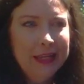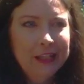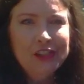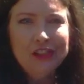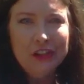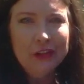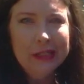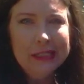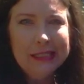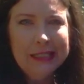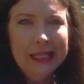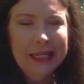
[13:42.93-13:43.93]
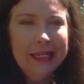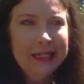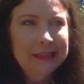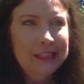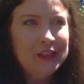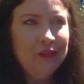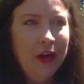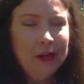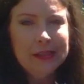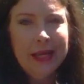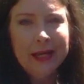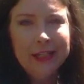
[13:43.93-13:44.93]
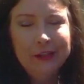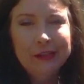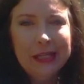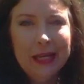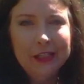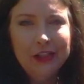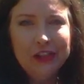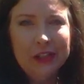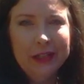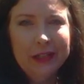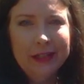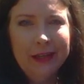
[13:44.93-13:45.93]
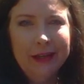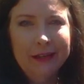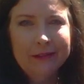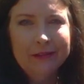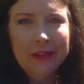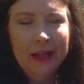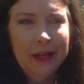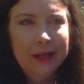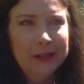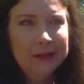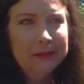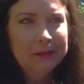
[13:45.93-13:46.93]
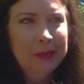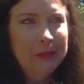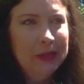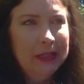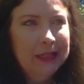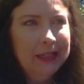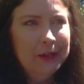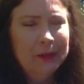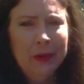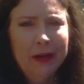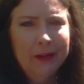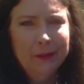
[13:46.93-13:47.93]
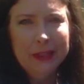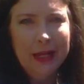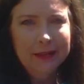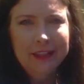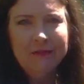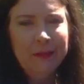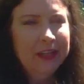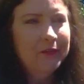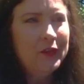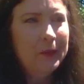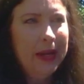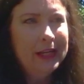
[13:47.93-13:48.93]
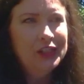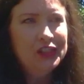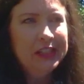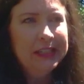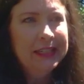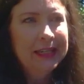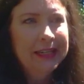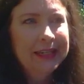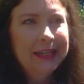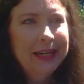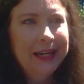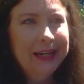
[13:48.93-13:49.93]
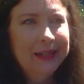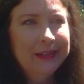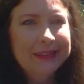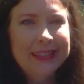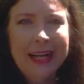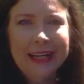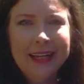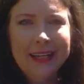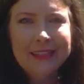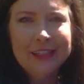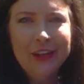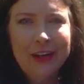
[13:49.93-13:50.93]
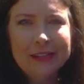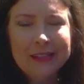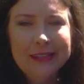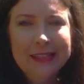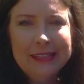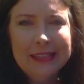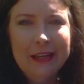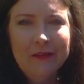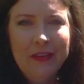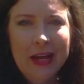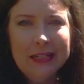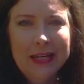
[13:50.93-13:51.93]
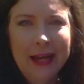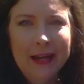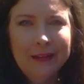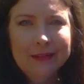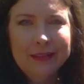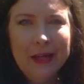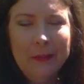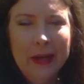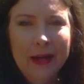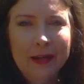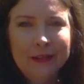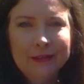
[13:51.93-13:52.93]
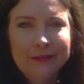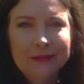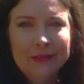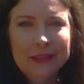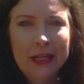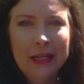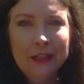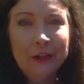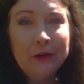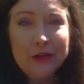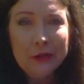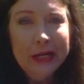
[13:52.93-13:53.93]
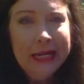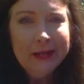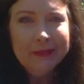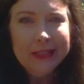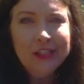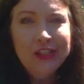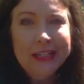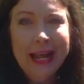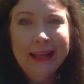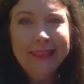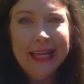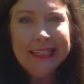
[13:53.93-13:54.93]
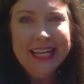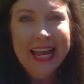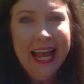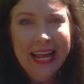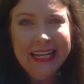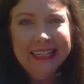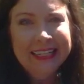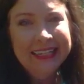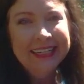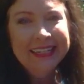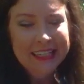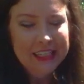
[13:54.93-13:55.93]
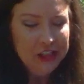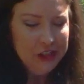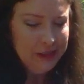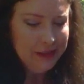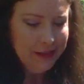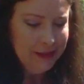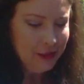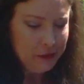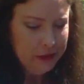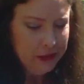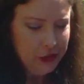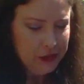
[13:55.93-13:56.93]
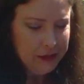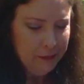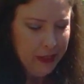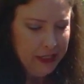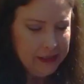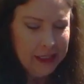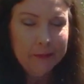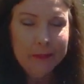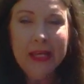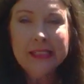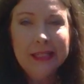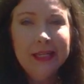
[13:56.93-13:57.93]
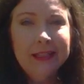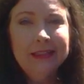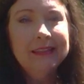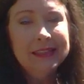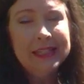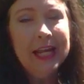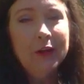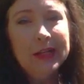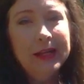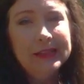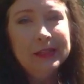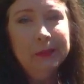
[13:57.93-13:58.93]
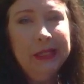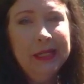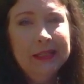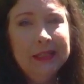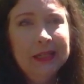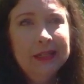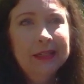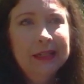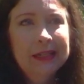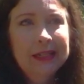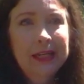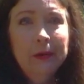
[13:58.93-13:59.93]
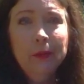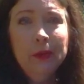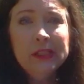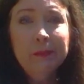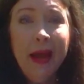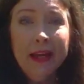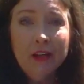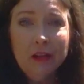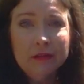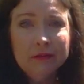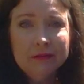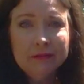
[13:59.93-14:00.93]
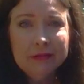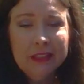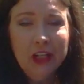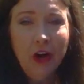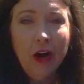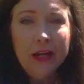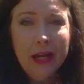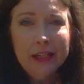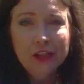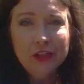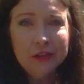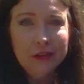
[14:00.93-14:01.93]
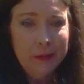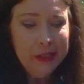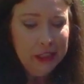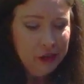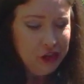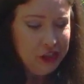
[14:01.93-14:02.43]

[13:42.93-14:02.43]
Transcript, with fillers: insurance thing and this false accusation of uh, me being a hit and run when I left my information, uh, that I got to talk to Lisa and find out about uh, her dream that she'd had that day. It's just, it's really just amazing. I said, it sounded like to me that it was Michael, the archangel. I mean, here